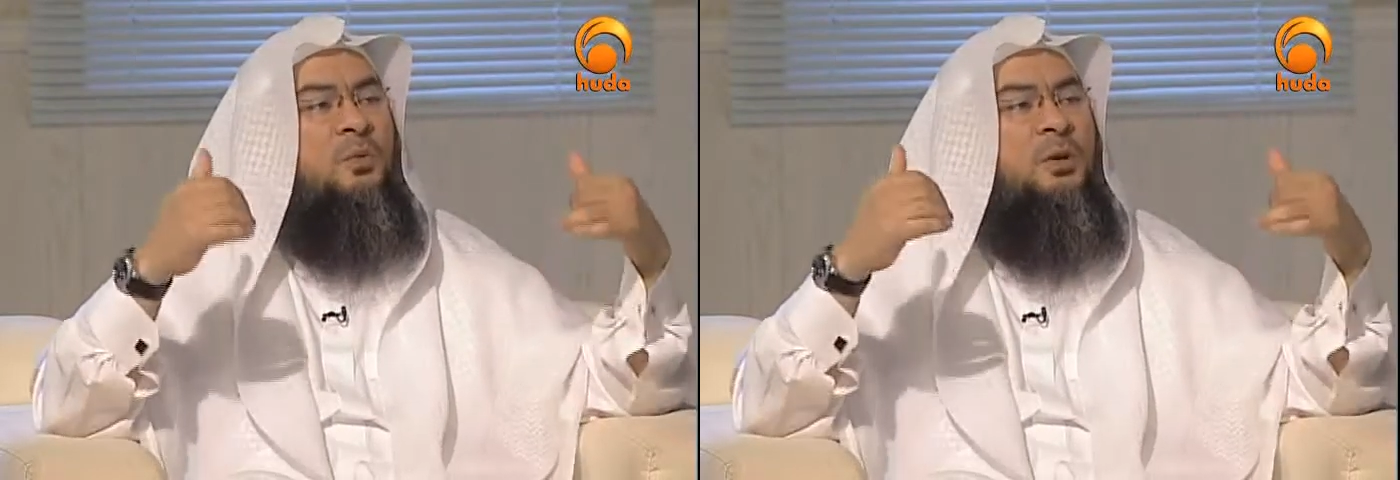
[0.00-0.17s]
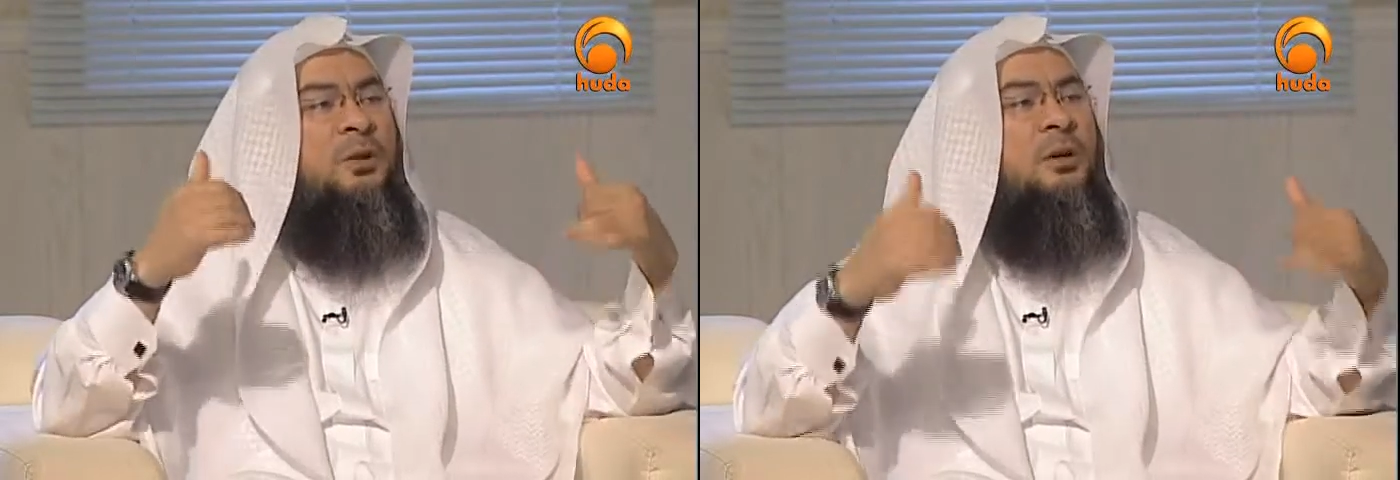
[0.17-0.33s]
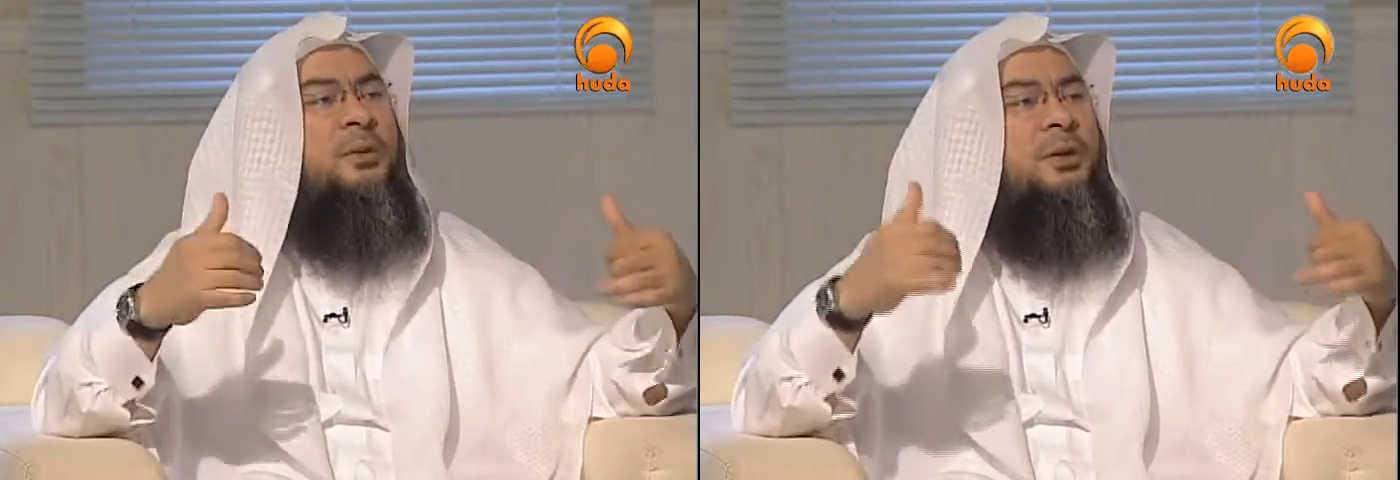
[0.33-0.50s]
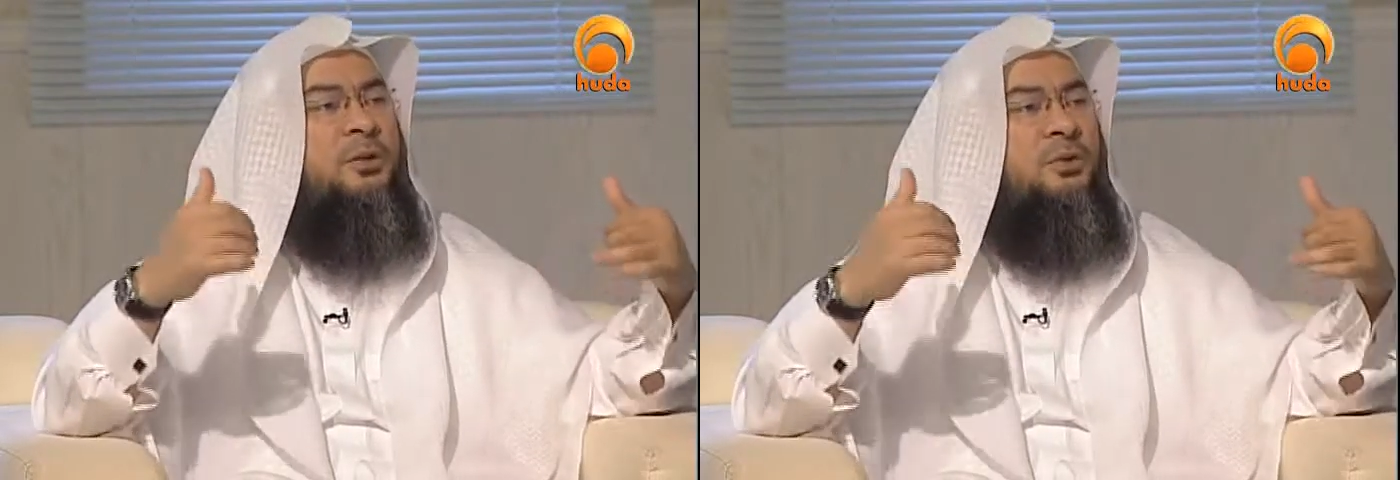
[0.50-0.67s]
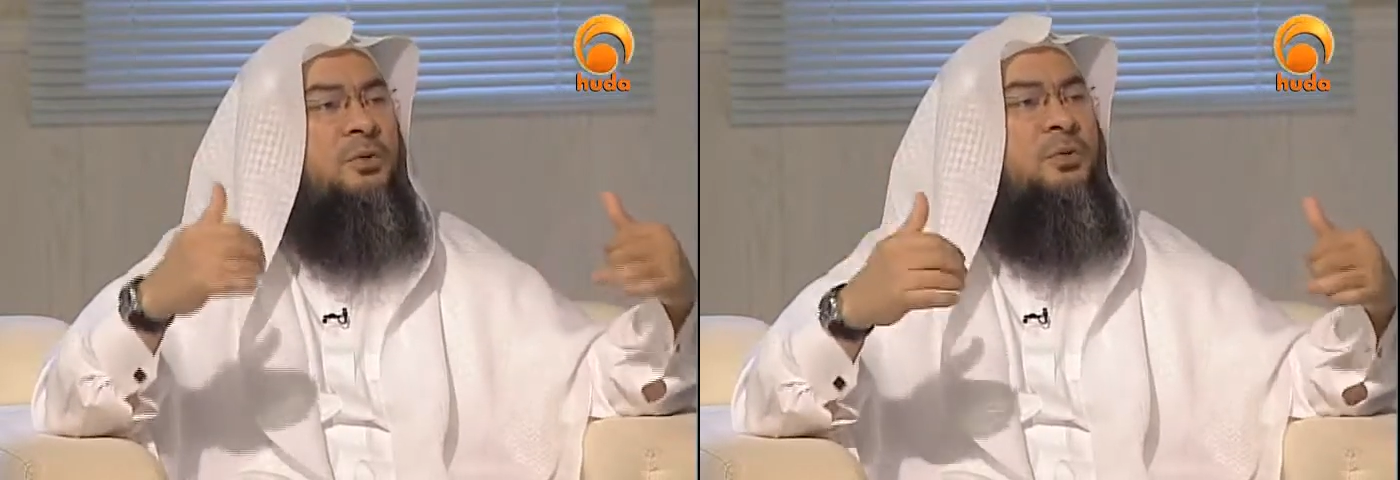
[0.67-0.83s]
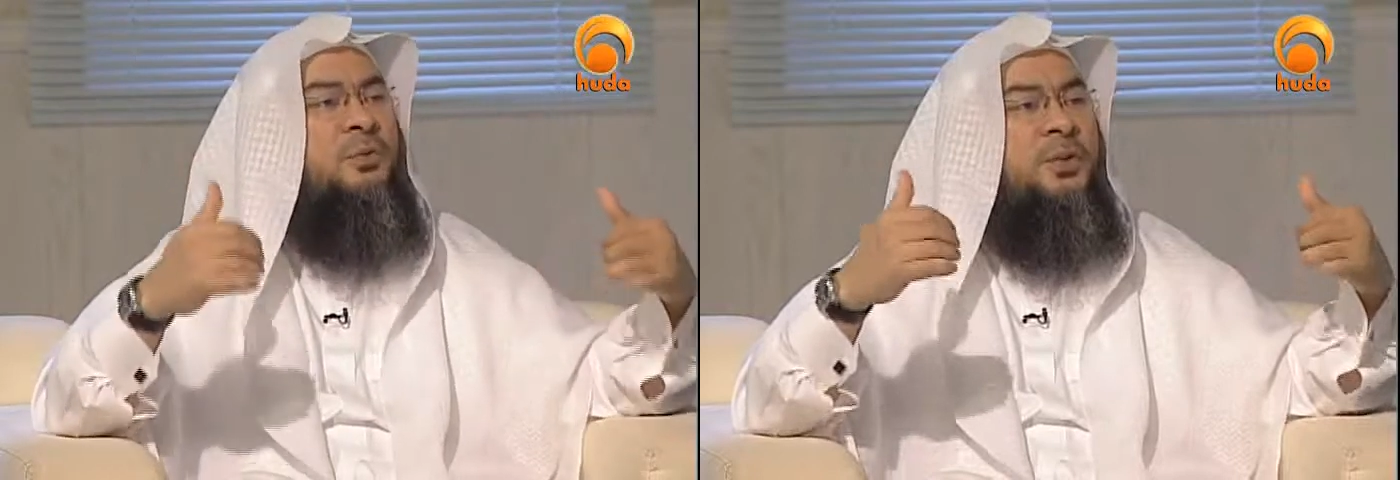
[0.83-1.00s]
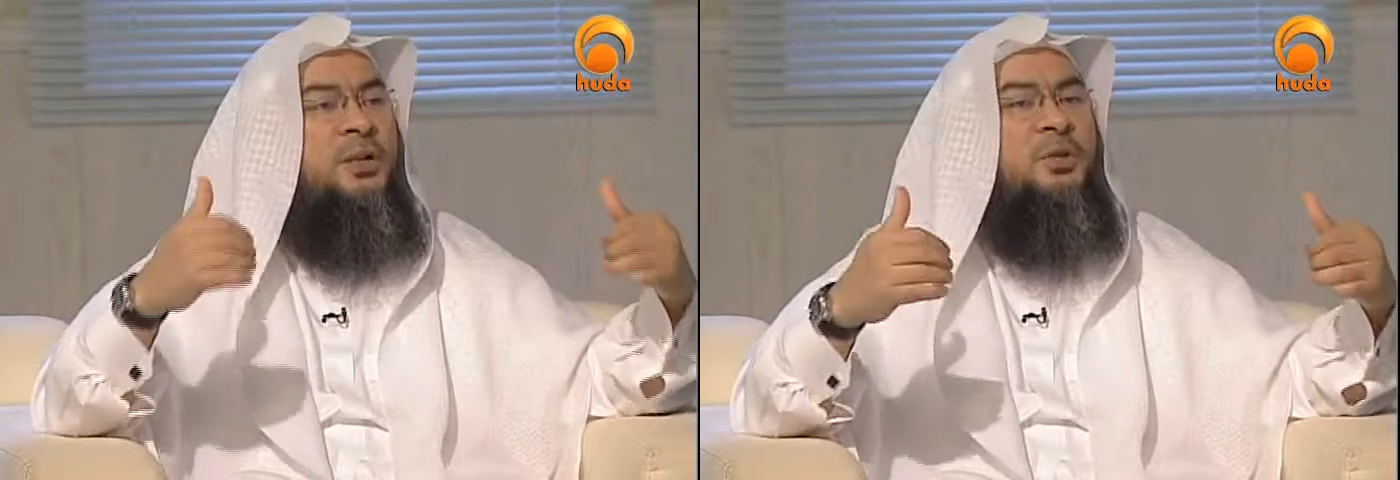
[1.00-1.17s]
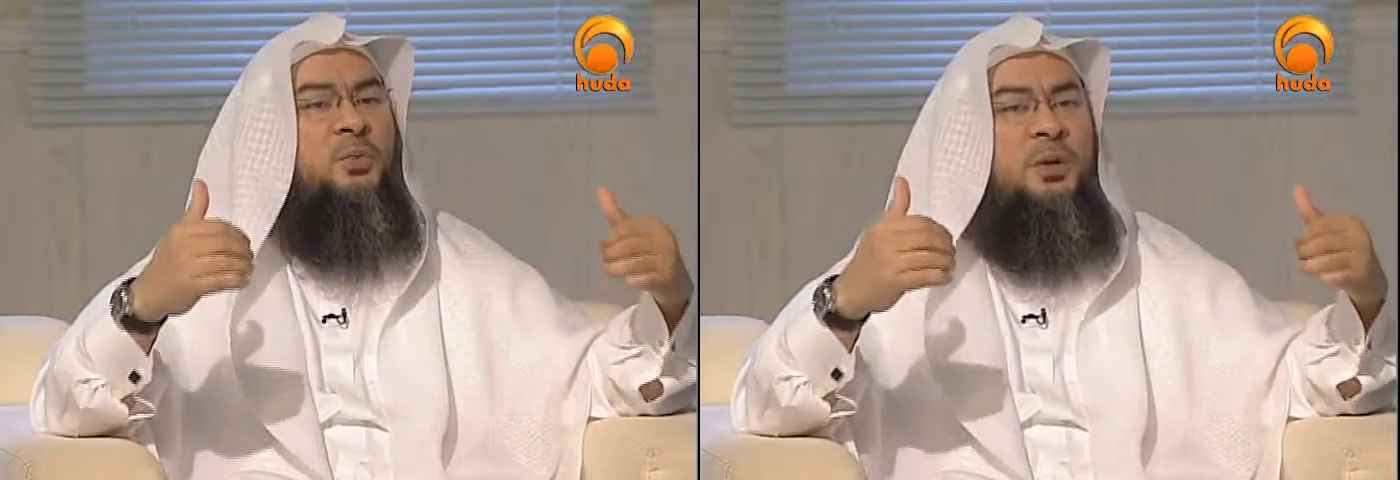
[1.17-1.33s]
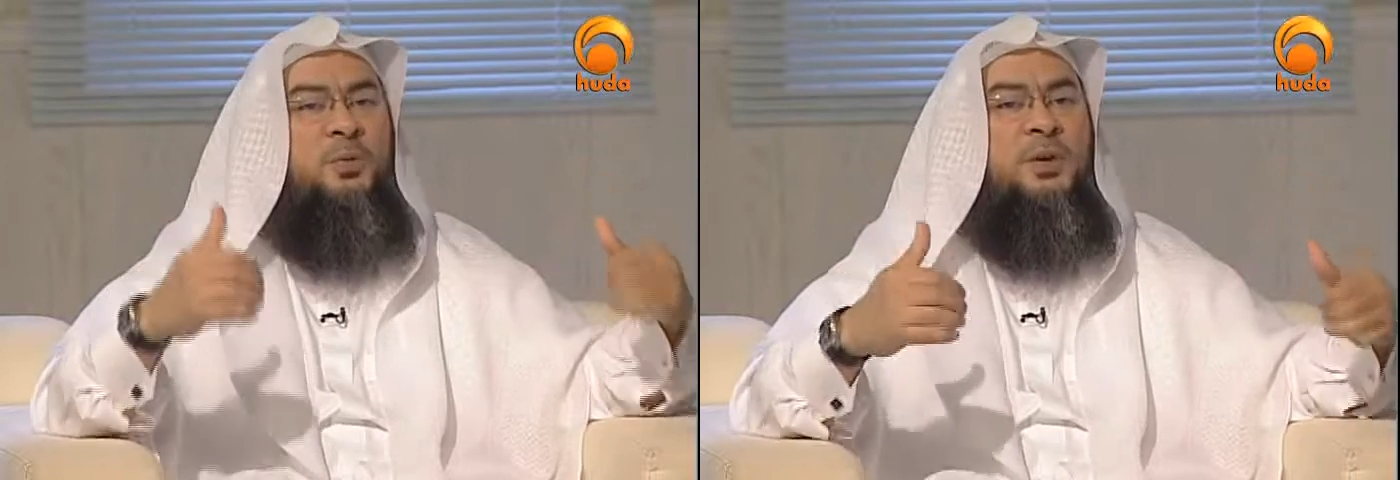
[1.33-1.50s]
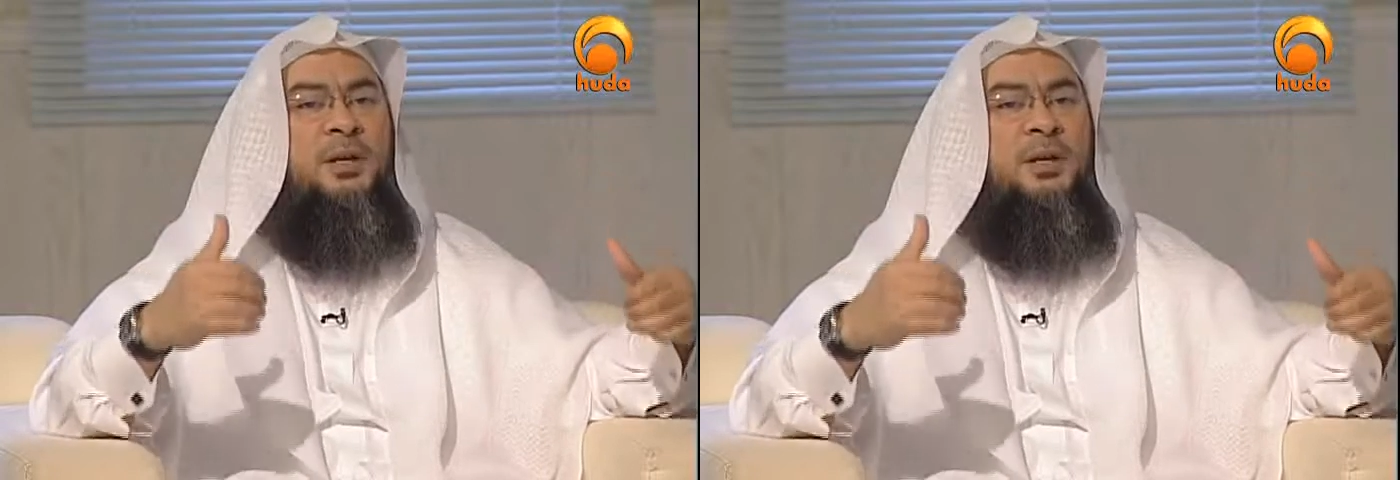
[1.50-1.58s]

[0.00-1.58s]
we're going to finish what